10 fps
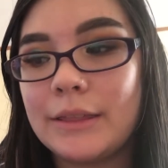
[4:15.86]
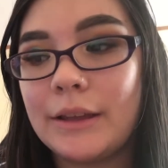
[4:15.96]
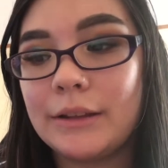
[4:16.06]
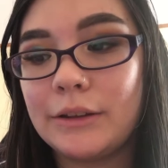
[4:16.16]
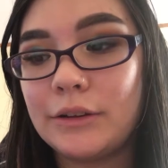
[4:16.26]

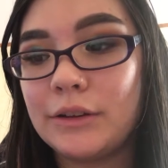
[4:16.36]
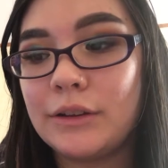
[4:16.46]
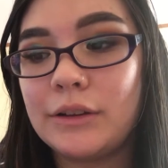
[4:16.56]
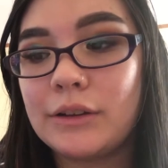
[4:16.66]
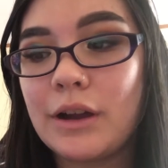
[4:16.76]
The
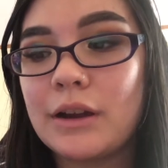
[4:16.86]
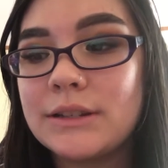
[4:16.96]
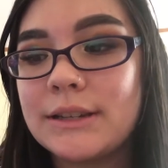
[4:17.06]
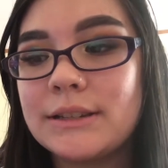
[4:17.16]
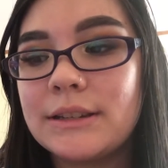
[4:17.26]
little card
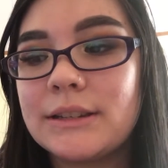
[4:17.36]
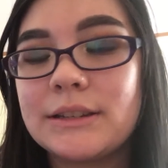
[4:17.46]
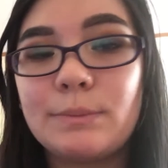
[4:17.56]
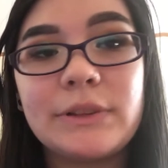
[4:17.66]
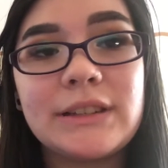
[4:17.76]
says
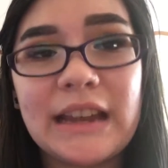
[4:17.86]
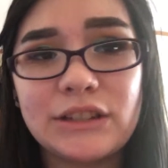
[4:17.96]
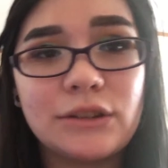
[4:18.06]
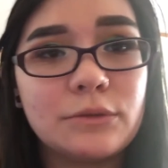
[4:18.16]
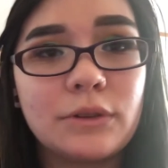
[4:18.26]
it's
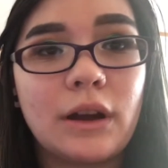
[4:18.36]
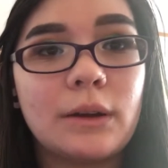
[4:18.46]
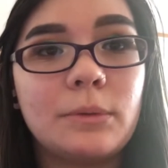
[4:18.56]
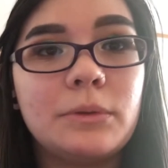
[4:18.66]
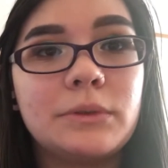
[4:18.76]
pistachio and
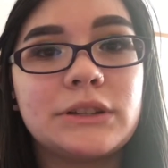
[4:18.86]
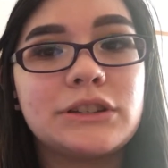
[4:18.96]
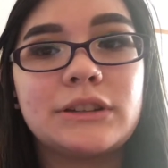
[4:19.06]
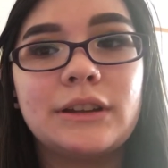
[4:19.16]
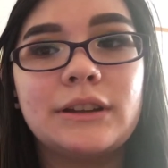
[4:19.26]
caramel,
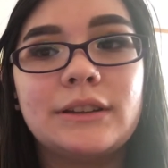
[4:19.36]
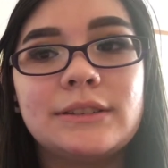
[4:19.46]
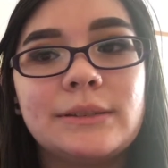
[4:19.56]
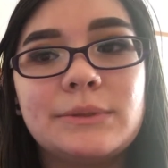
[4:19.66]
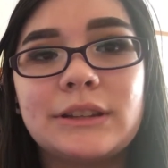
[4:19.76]
which
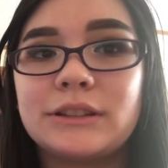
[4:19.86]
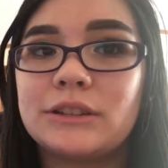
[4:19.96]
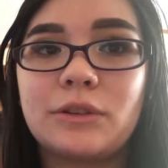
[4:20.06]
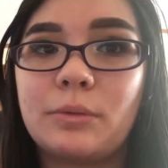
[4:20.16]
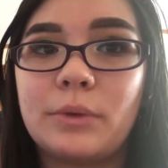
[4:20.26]
seems like
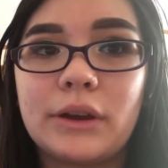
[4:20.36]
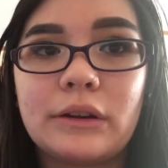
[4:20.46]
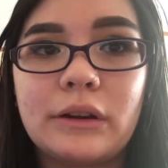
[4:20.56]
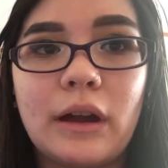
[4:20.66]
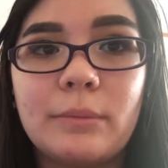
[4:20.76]
such a
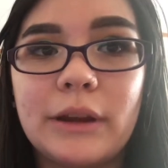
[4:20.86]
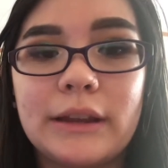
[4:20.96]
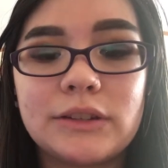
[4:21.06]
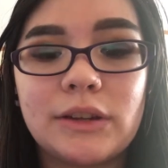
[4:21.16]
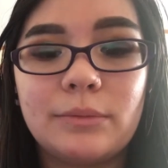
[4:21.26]
weird
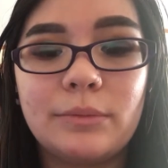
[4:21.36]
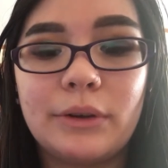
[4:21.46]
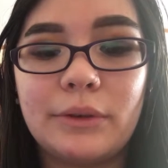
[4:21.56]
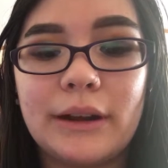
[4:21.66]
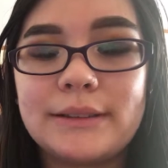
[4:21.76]
combination,
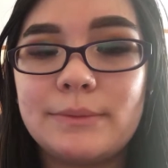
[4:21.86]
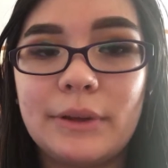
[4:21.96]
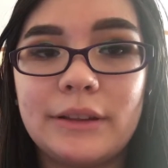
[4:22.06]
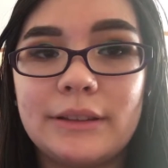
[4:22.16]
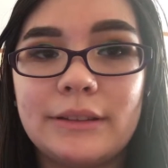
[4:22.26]
but when I
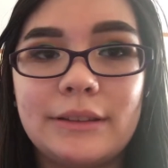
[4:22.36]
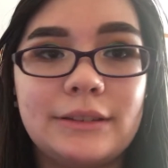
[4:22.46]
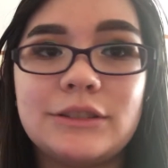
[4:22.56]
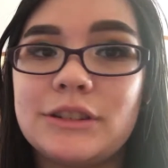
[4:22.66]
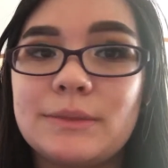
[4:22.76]
smell this, it
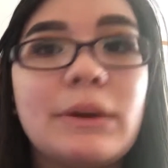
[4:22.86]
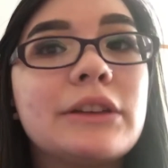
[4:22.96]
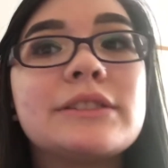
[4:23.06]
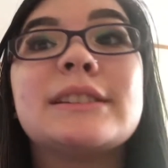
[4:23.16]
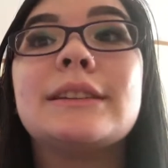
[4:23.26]
just
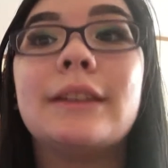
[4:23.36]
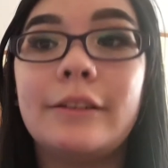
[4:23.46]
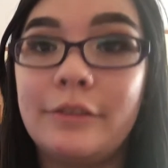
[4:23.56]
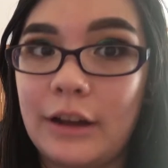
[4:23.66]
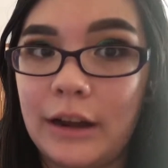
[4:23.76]
smells
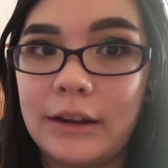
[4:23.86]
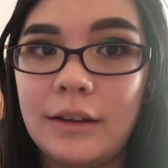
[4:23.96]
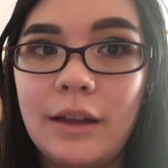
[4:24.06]
divine.